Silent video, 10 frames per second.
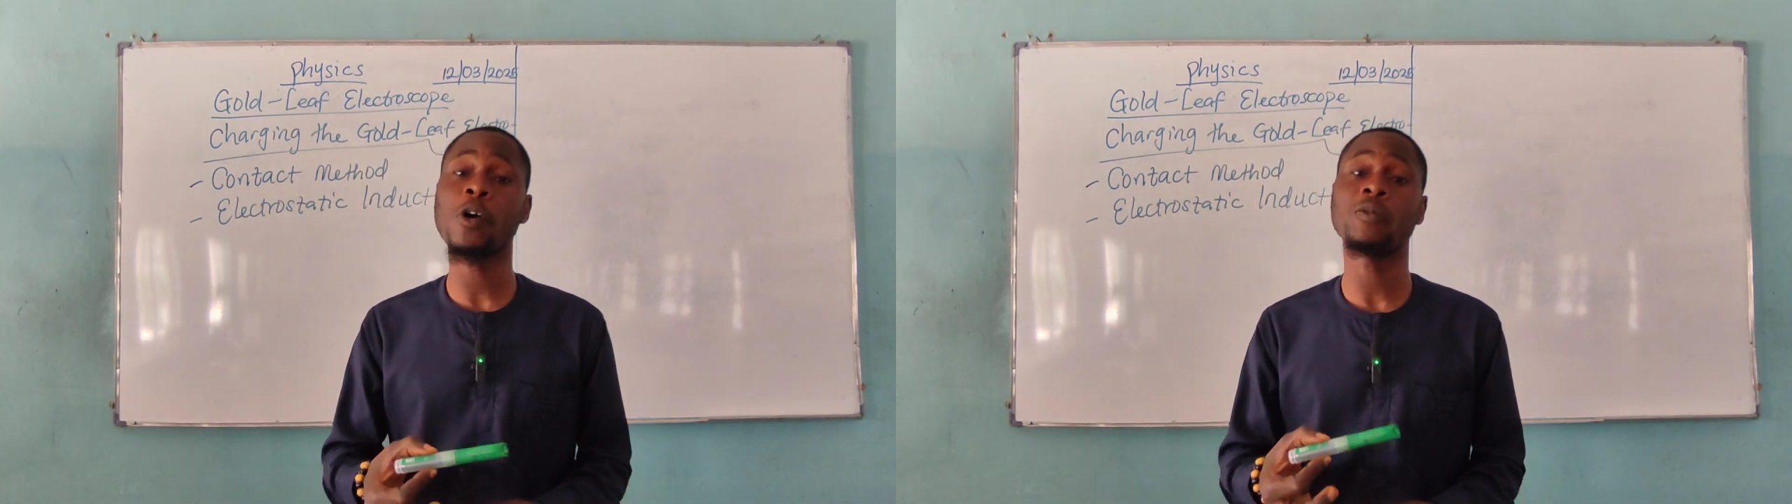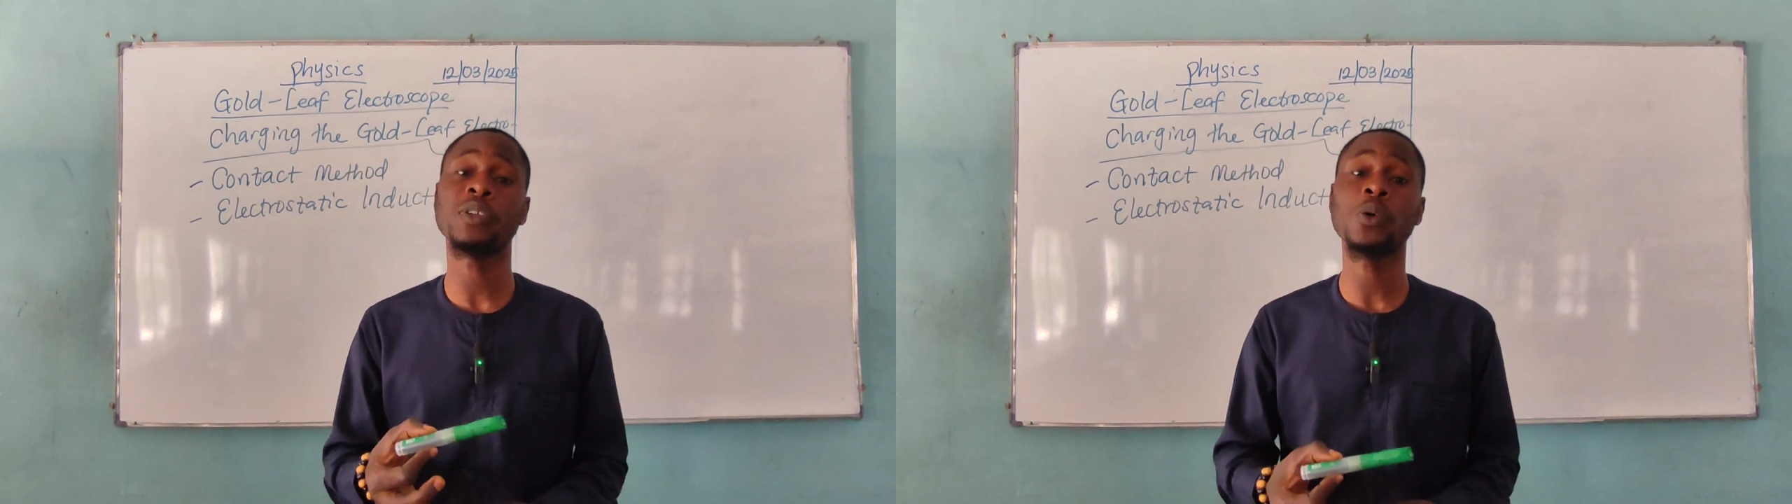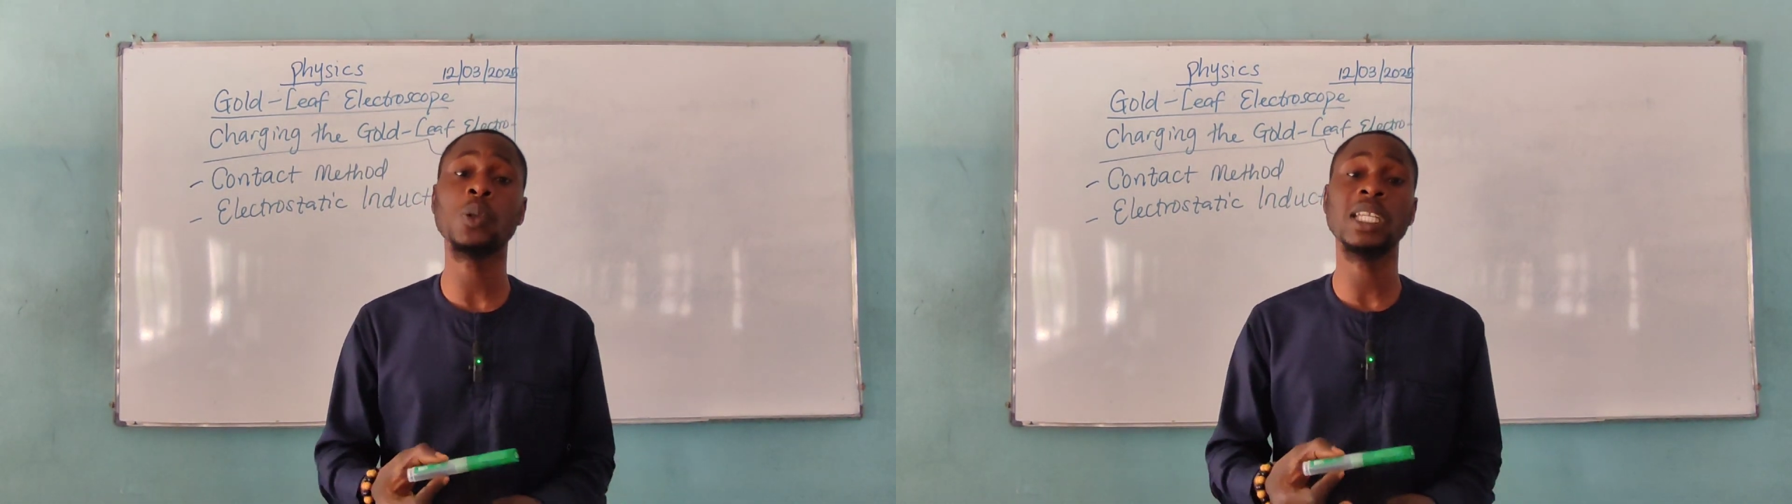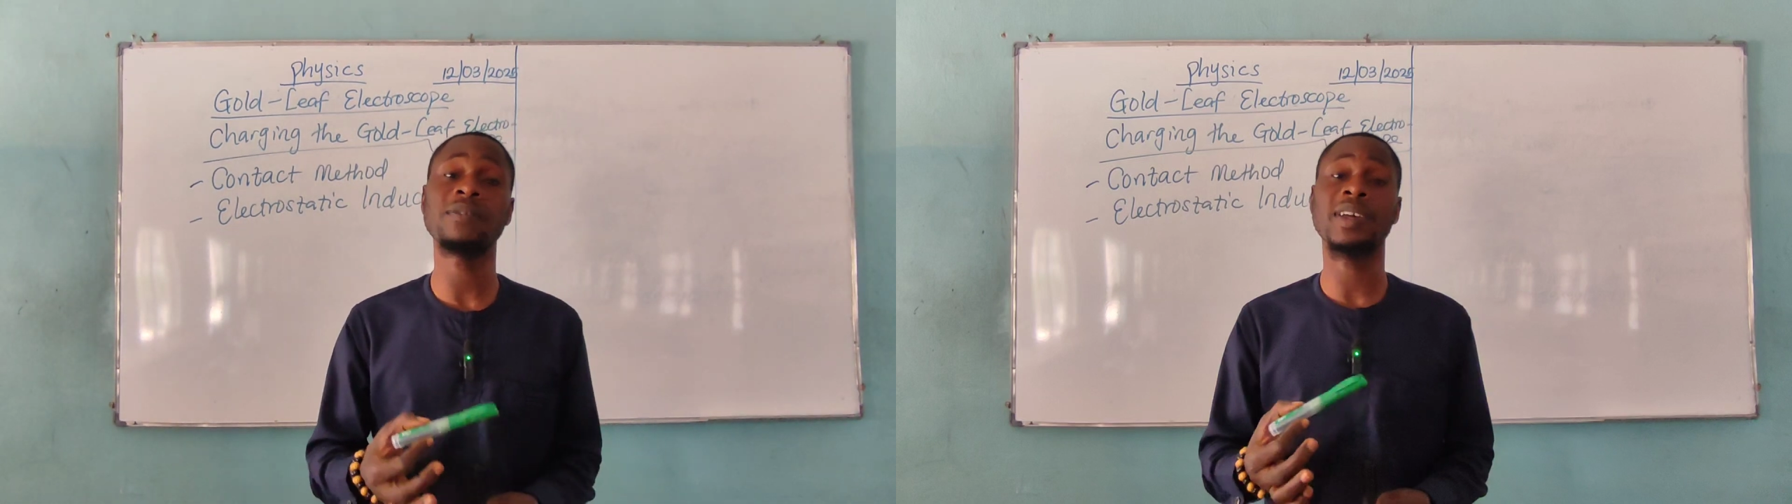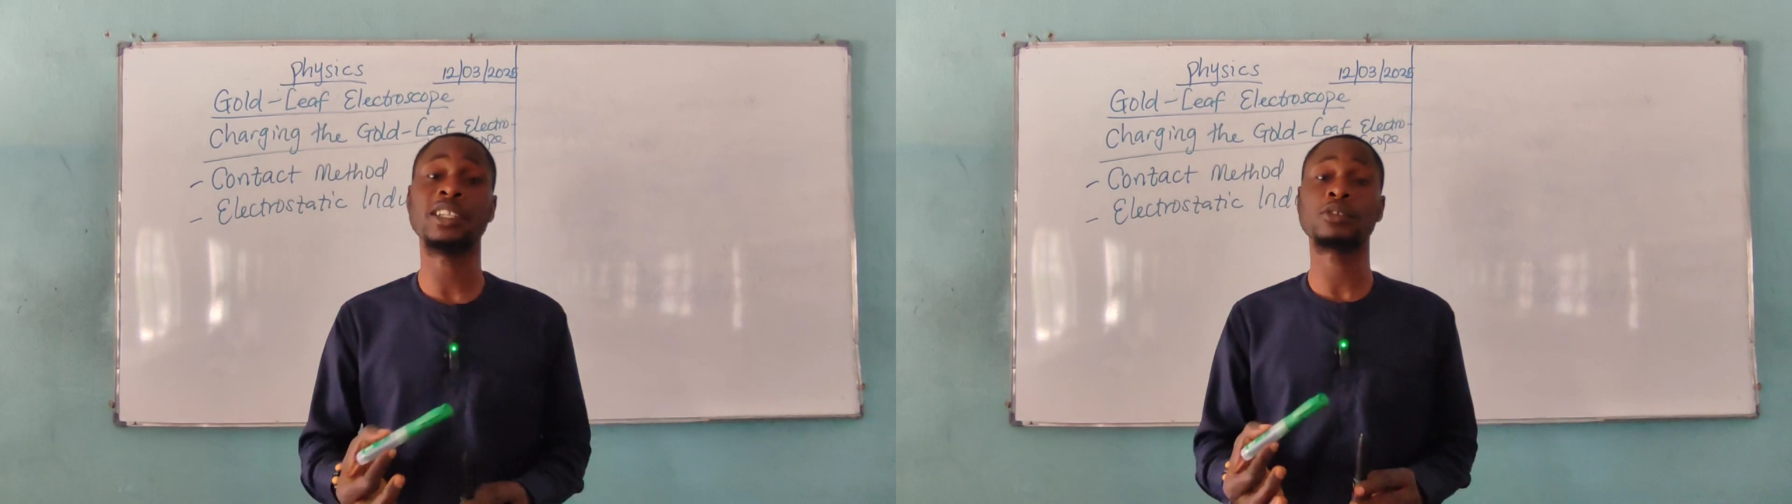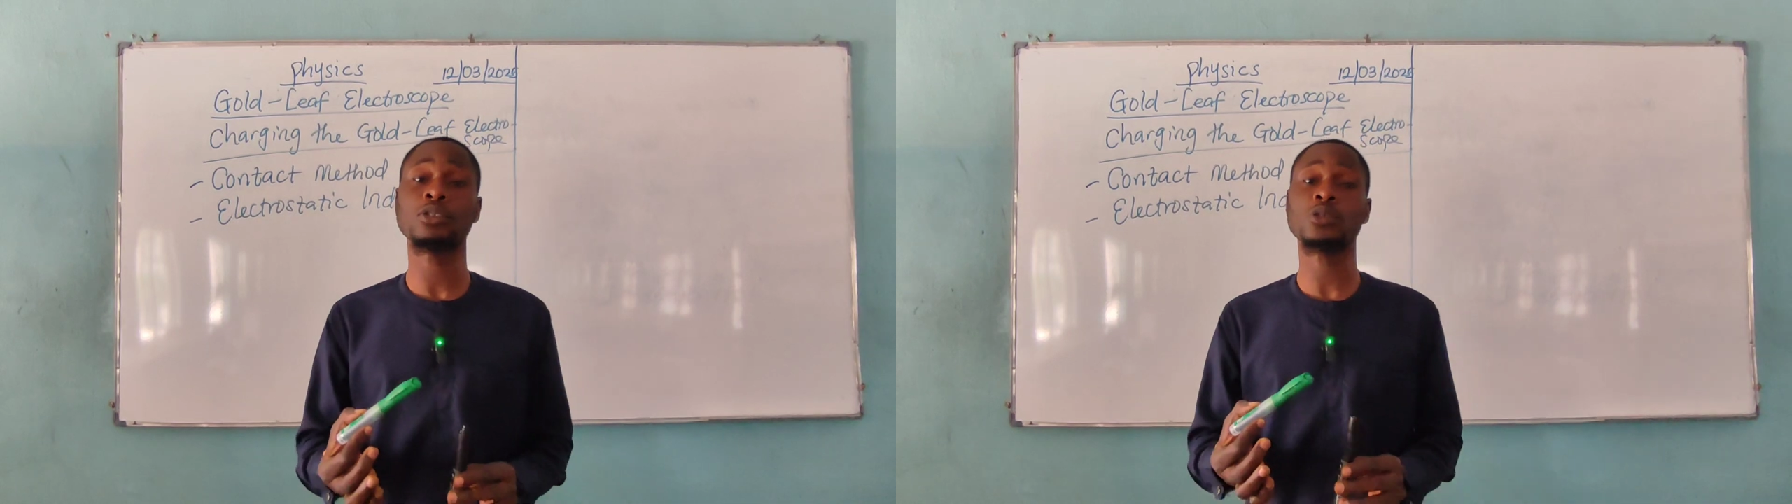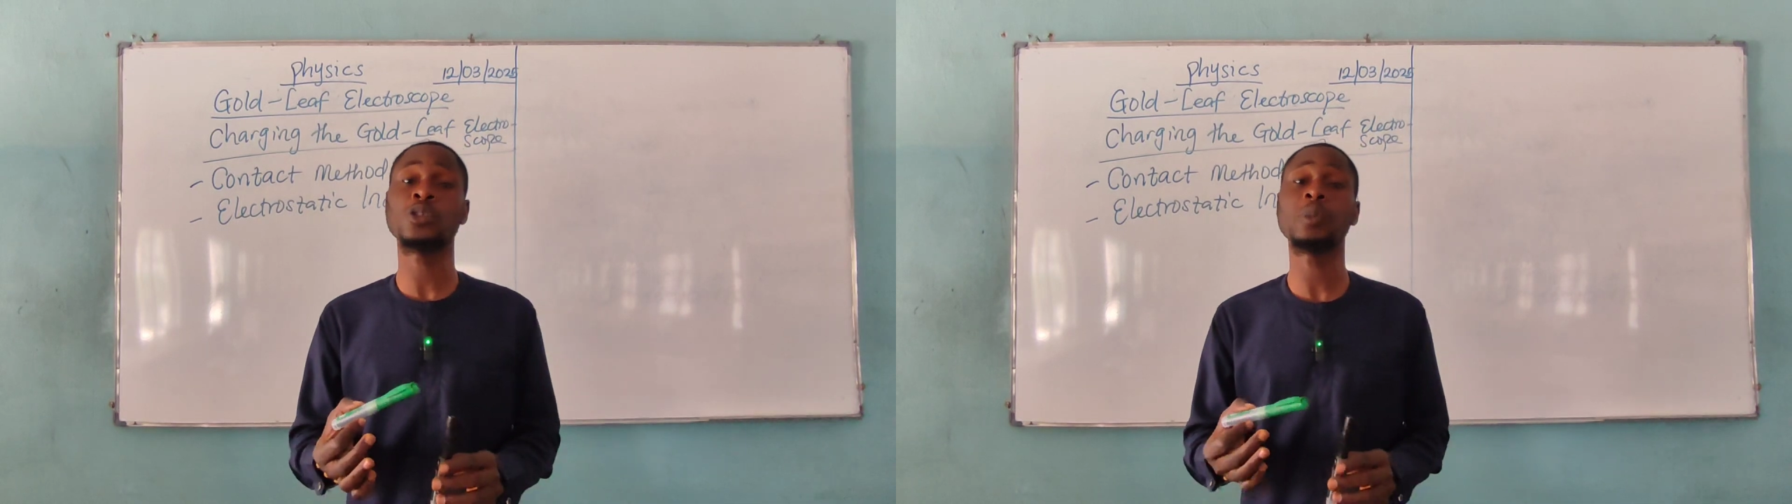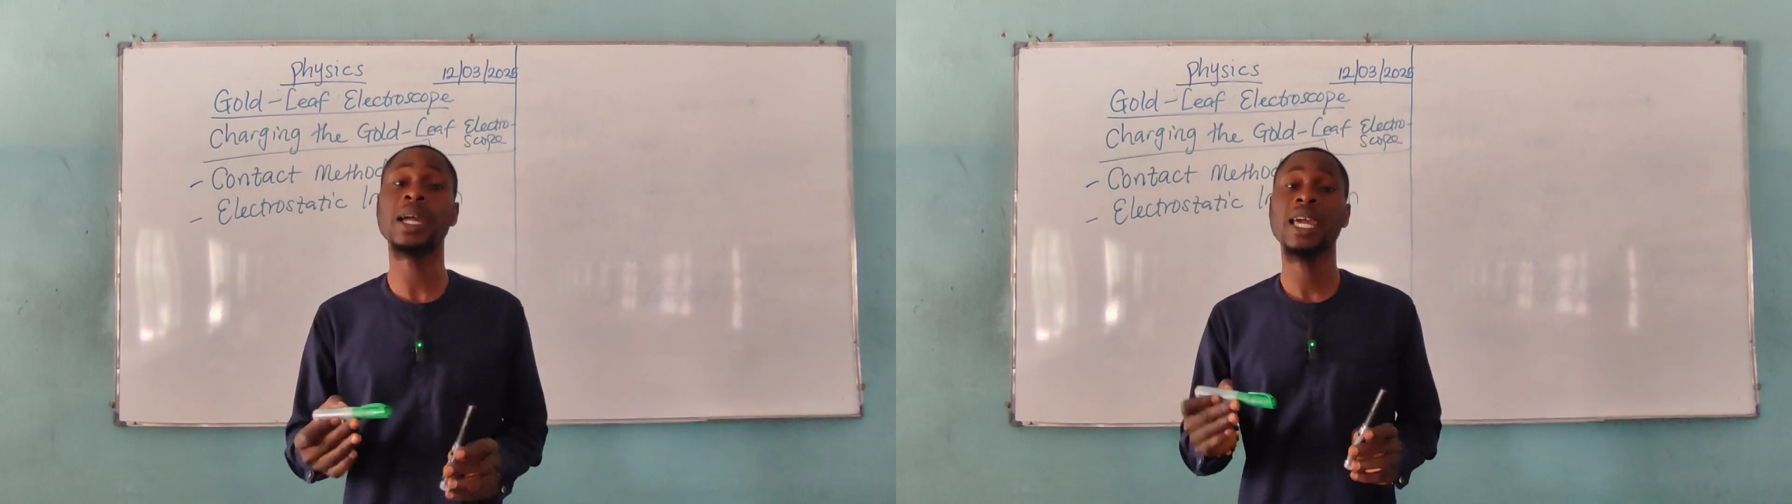of the gold leaf
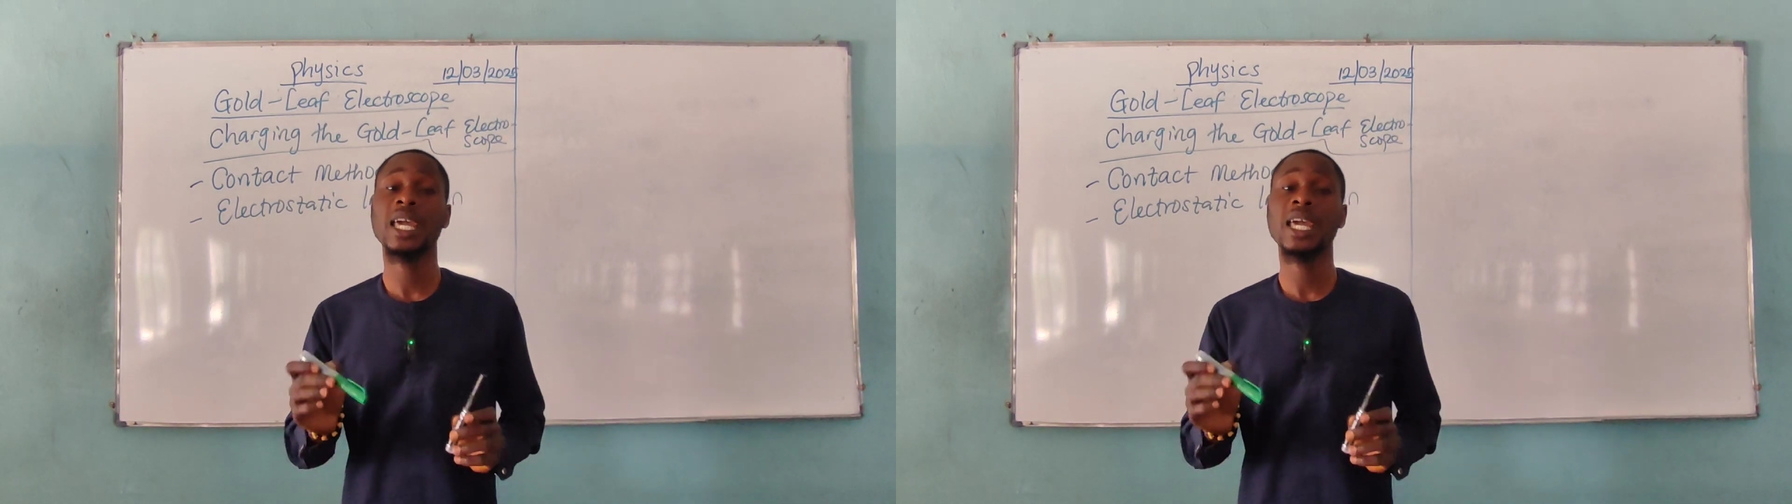electroscope,